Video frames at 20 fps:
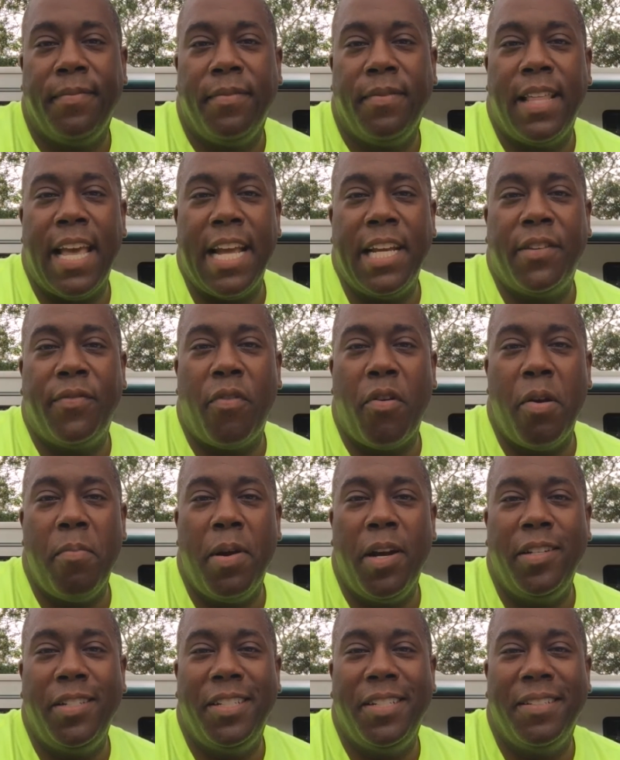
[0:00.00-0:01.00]
Thanks very
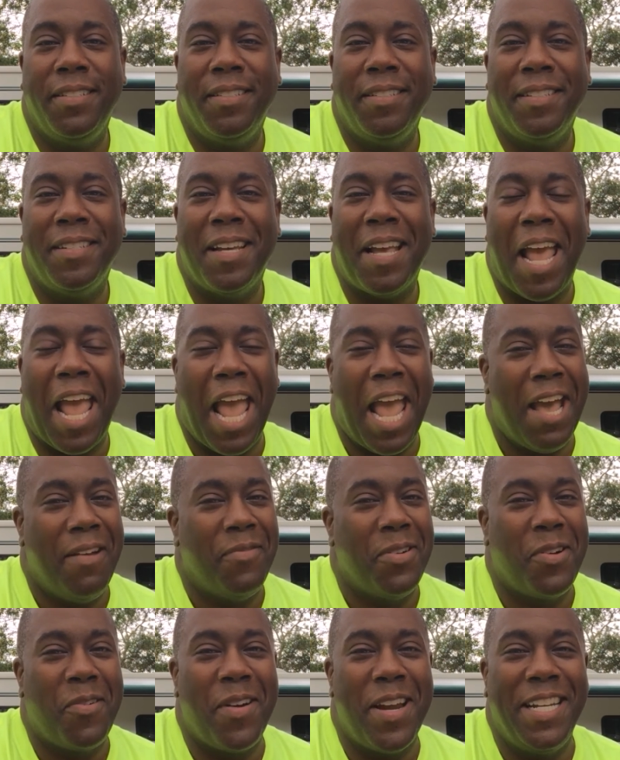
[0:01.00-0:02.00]
much.
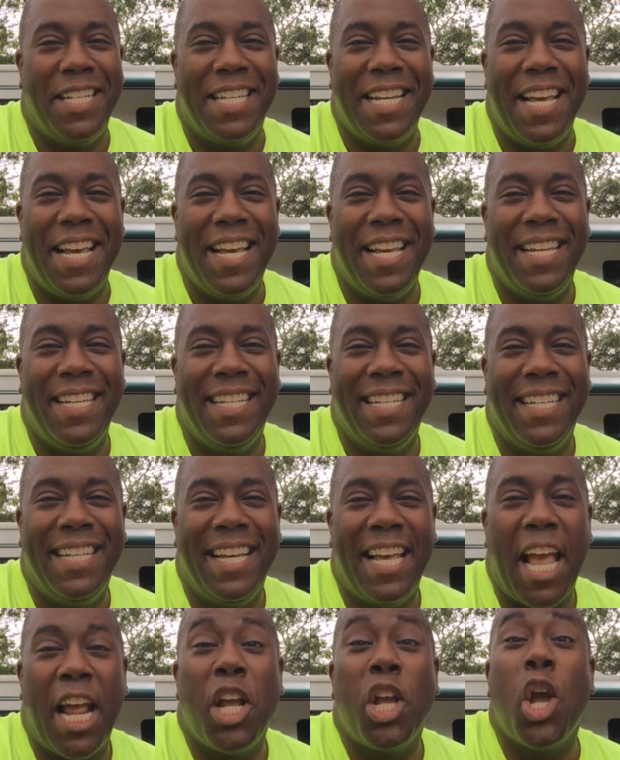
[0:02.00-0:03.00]
Have a great day
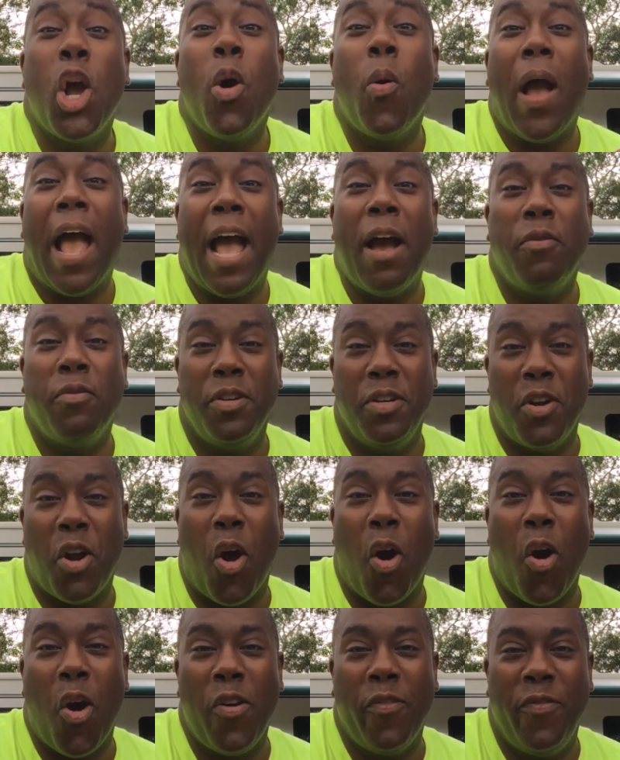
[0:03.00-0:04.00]
and go out and
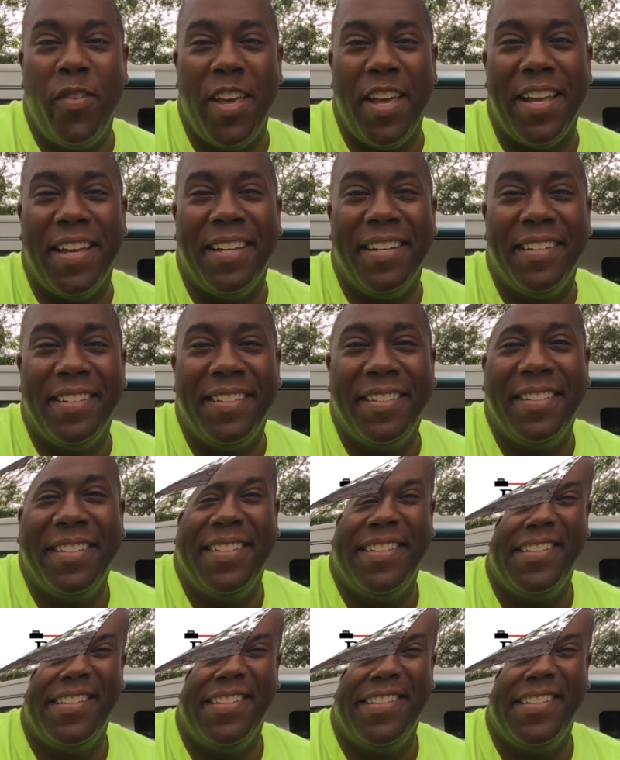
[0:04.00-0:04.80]
RV.